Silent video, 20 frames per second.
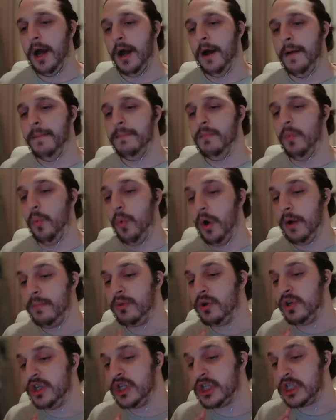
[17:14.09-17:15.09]
What
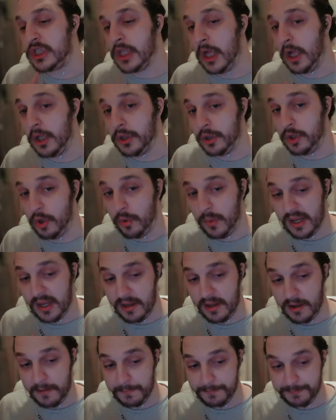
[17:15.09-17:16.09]
I'm going to start
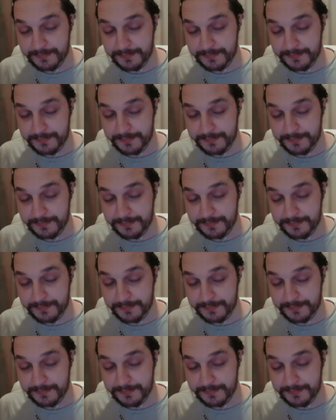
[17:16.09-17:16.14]
doing